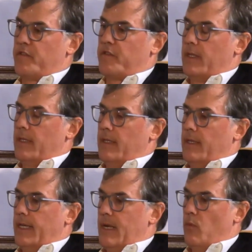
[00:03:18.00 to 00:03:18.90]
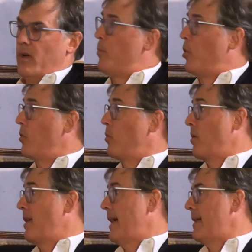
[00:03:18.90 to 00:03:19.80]
stuff. And at one point,
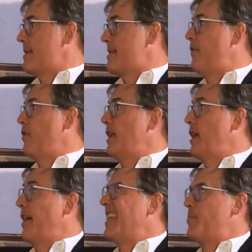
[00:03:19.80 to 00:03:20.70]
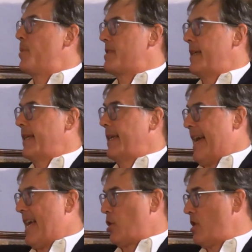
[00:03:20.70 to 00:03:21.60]
we were like 70 or 80% in
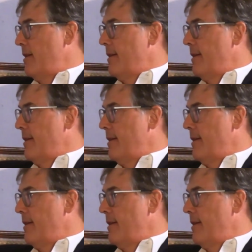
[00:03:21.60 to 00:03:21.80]
cash.